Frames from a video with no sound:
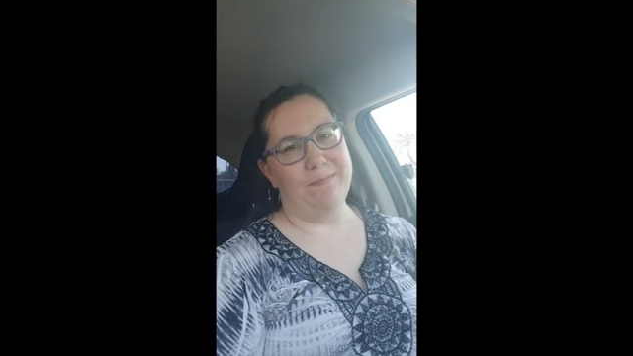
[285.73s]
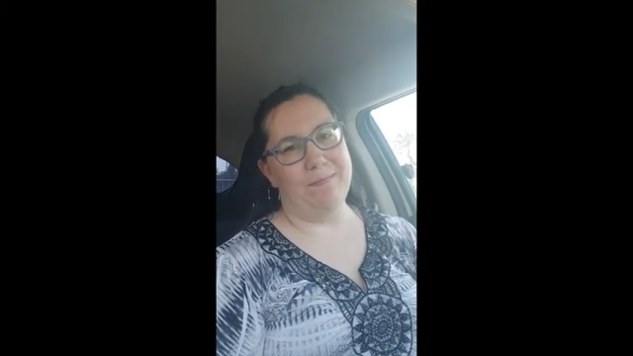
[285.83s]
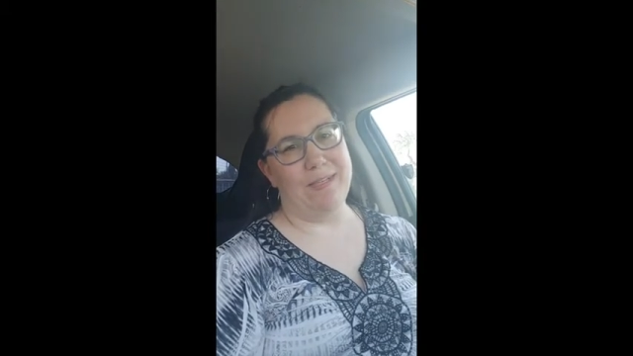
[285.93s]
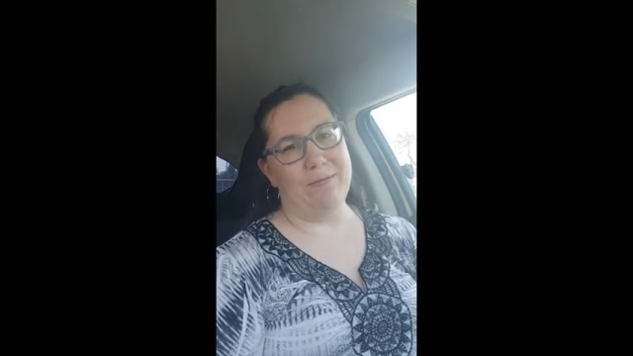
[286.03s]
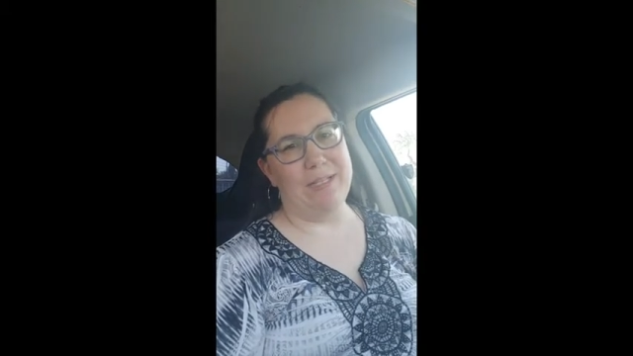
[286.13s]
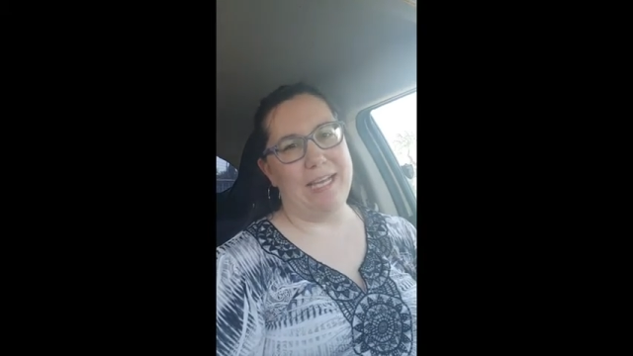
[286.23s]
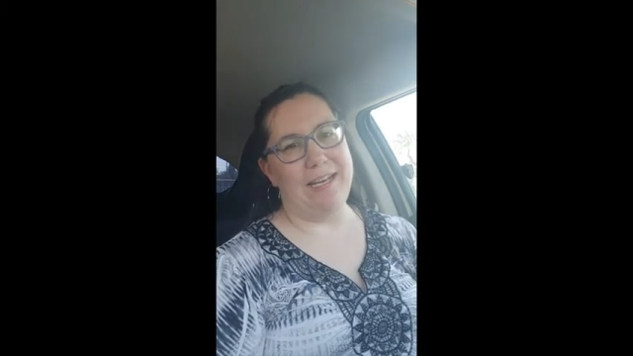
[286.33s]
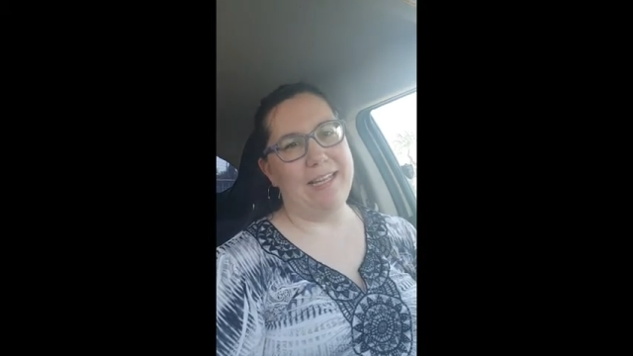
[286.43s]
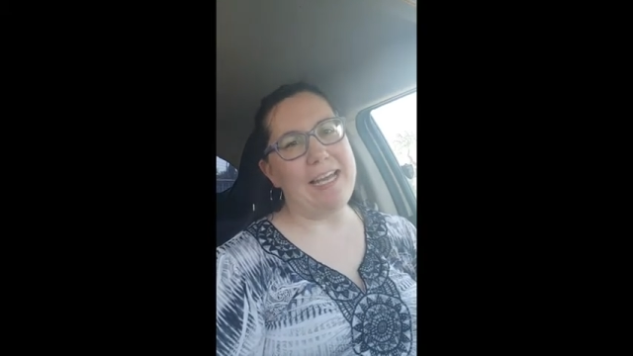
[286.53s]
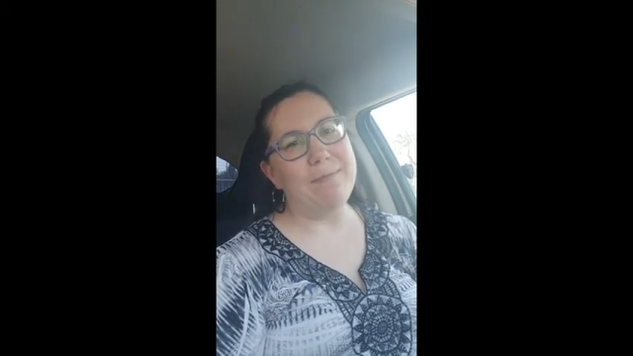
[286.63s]
Because without
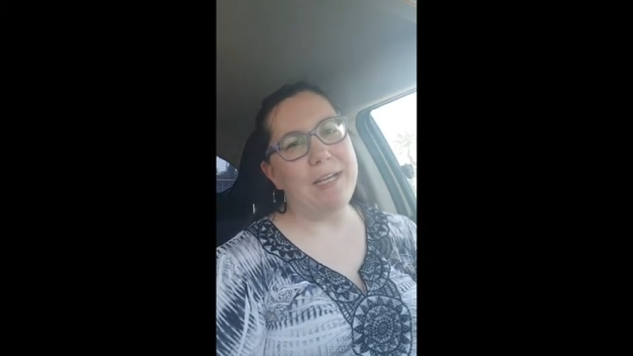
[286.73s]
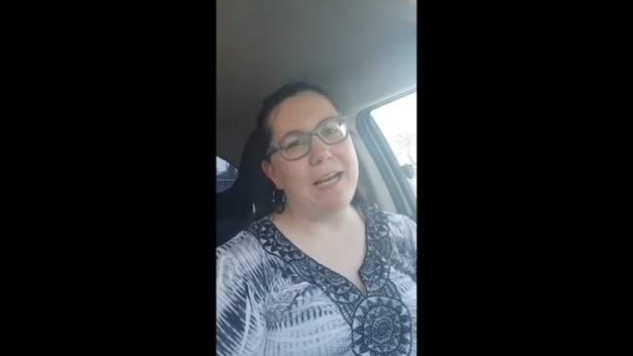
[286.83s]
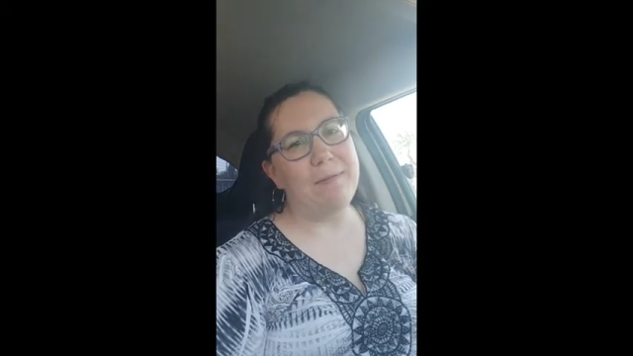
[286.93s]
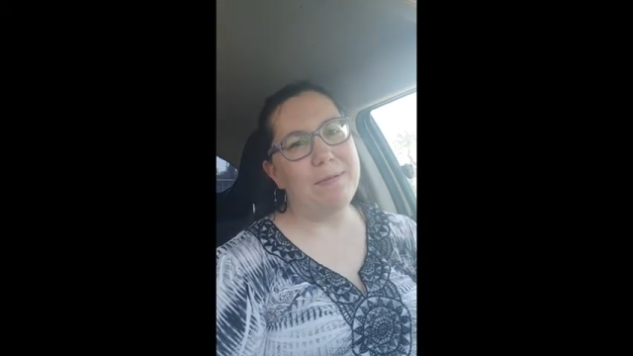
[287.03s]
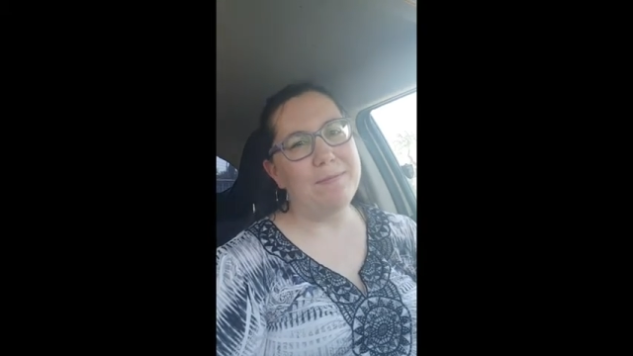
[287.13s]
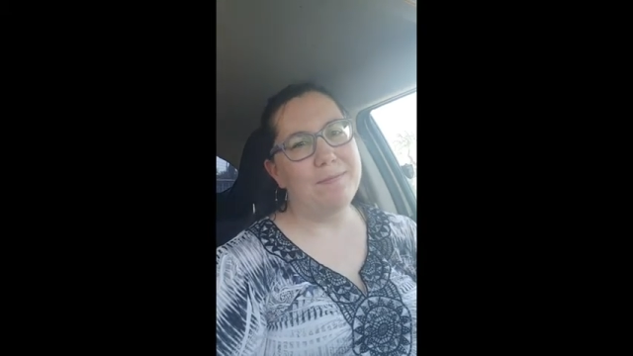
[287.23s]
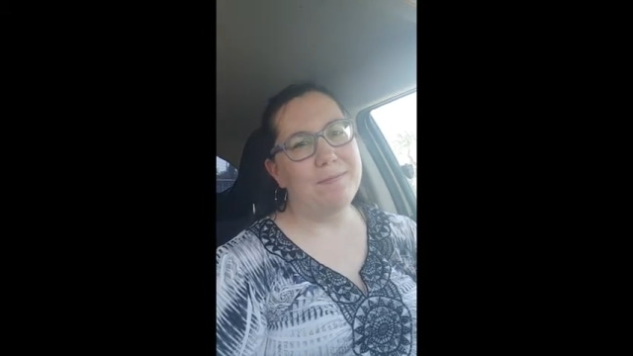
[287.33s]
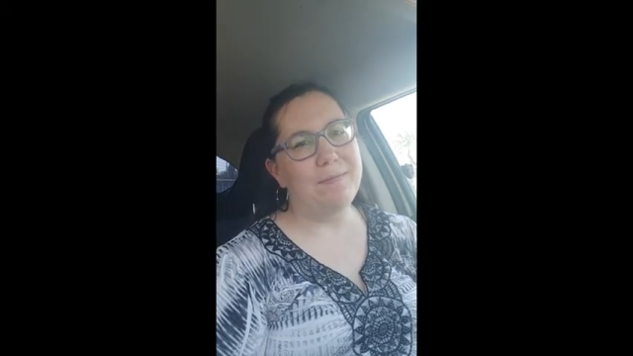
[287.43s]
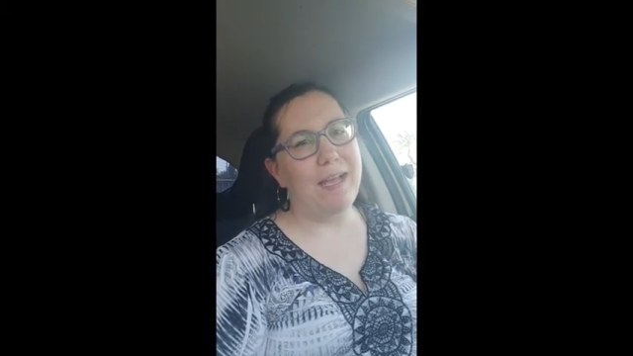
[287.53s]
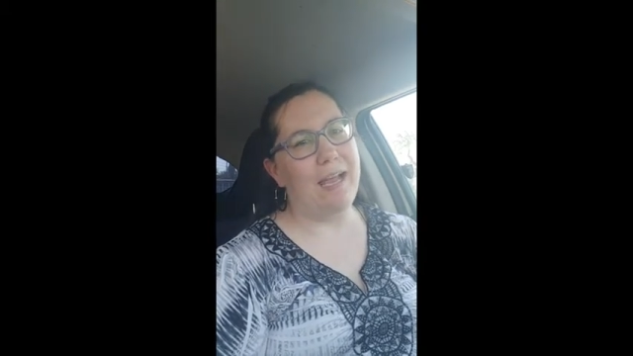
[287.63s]
a laptop,
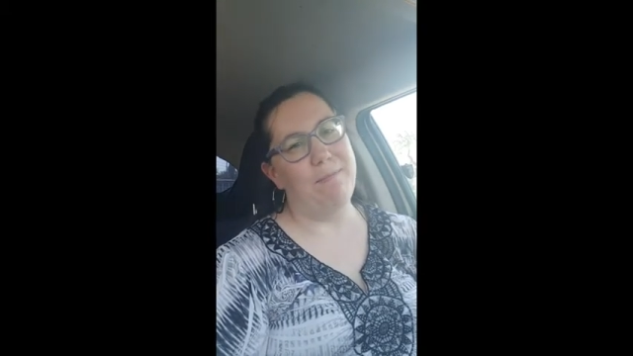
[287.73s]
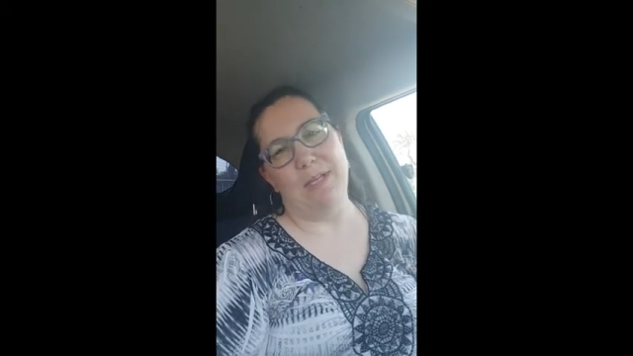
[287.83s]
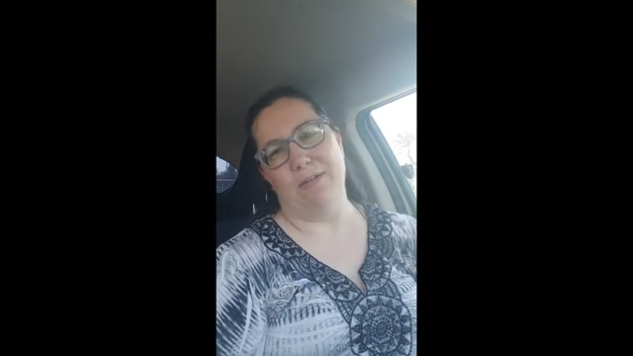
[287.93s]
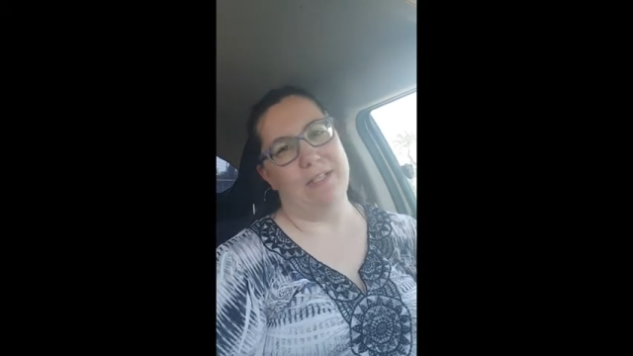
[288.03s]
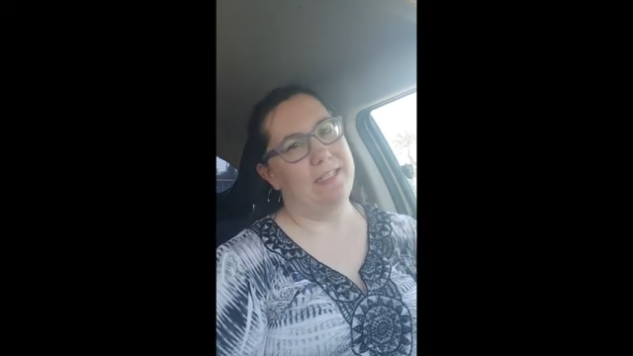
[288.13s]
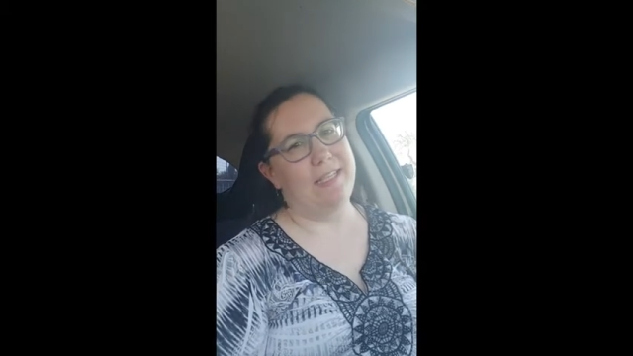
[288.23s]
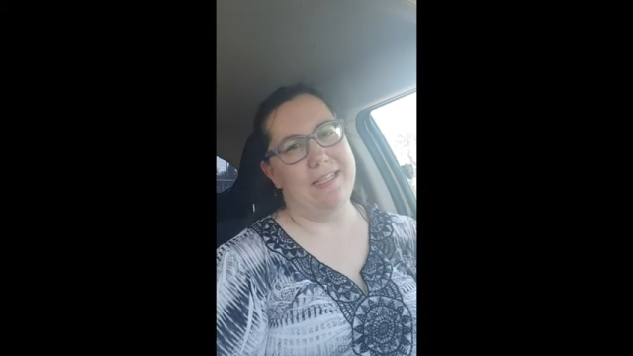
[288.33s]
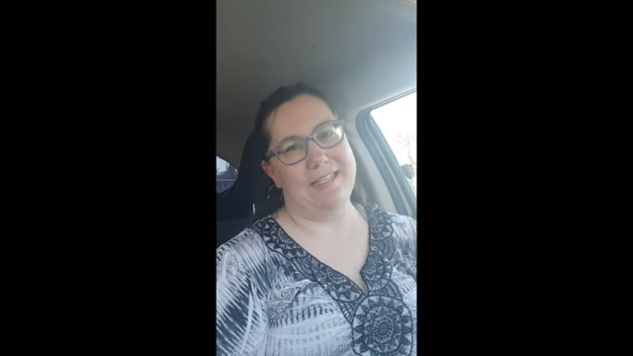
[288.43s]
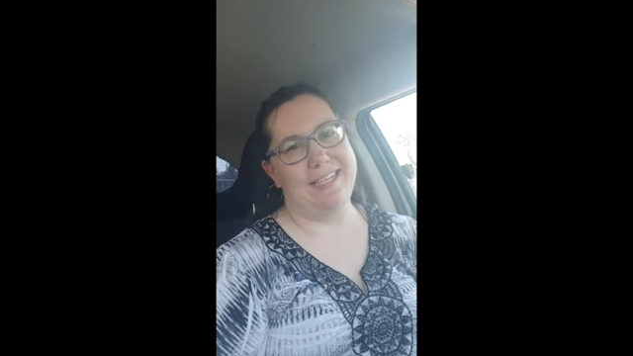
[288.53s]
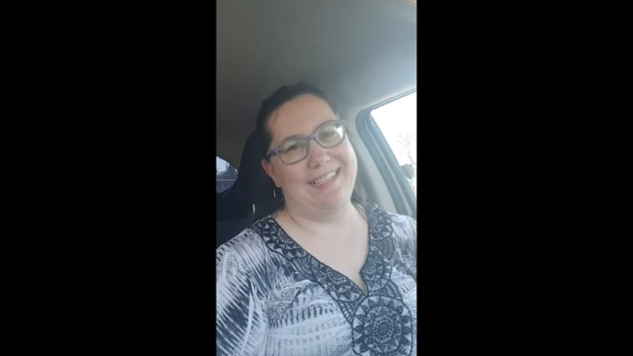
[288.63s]
I'm useless at
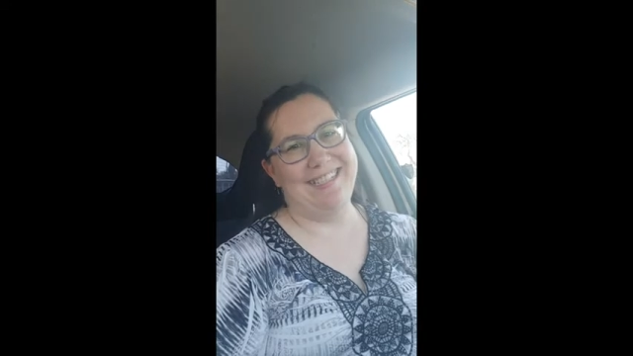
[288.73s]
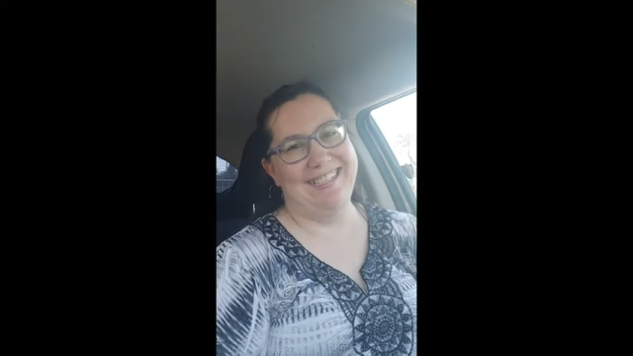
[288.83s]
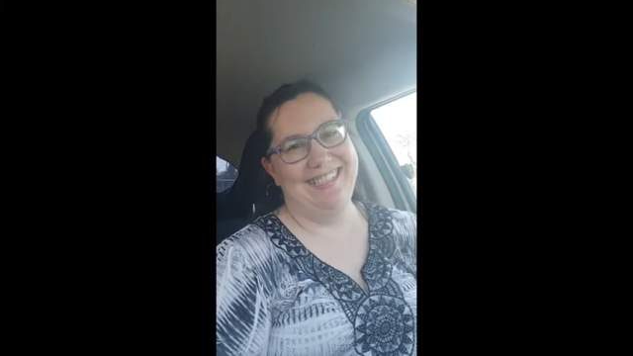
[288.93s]
this site.